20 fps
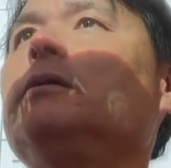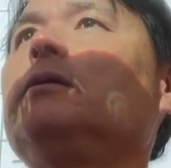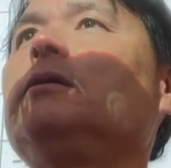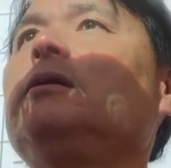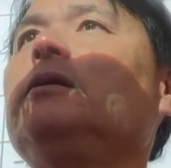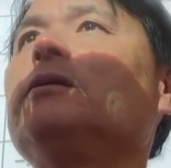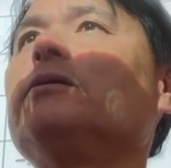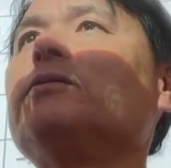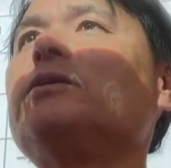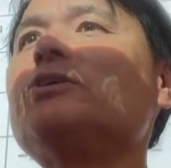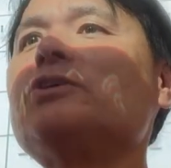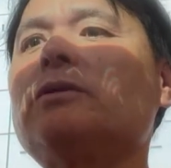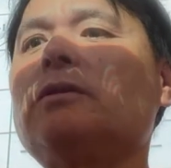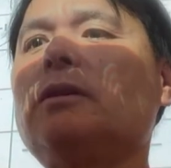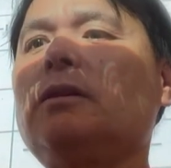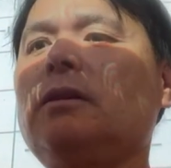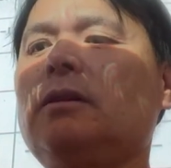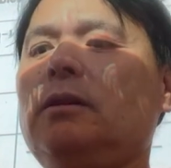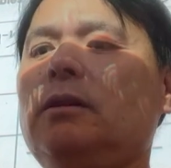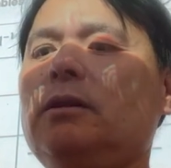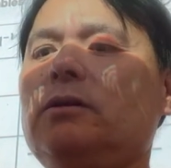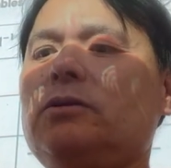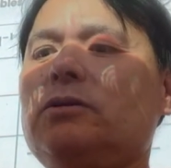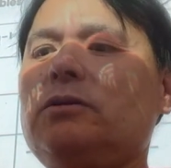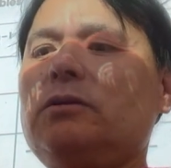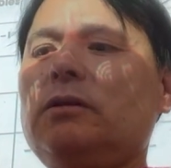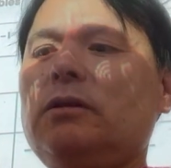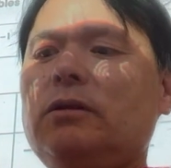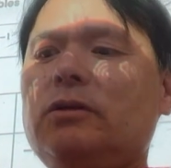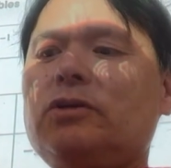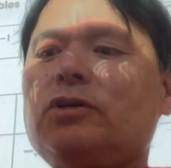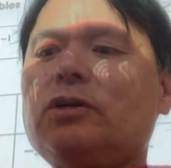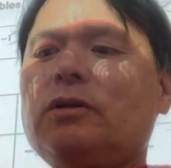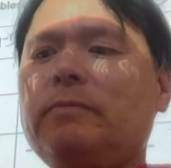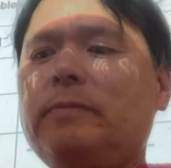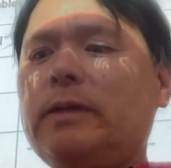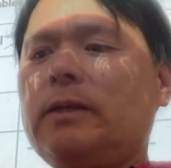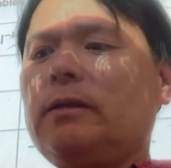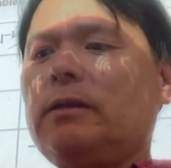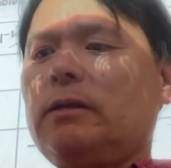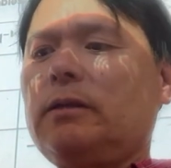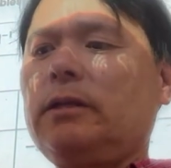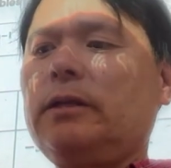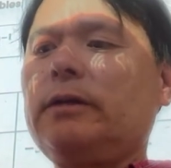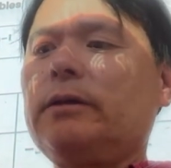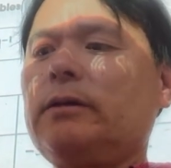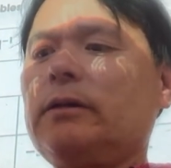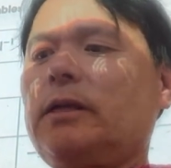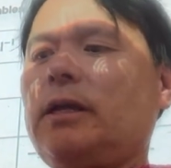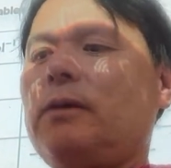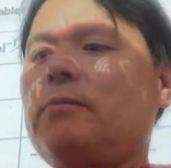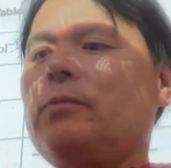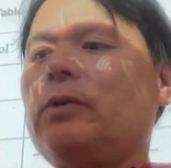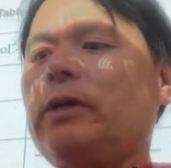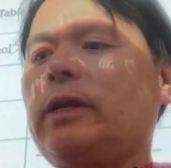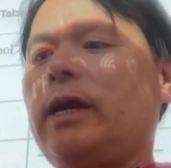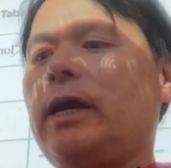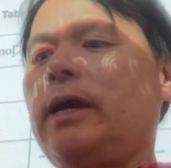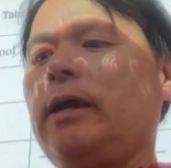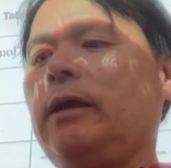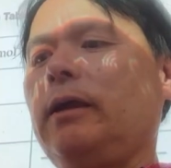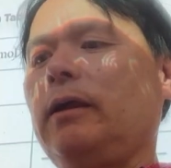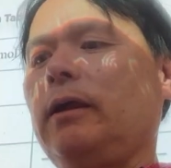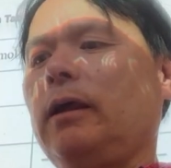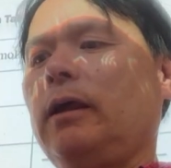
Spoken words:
You know, this should have been clear in Chem 1A,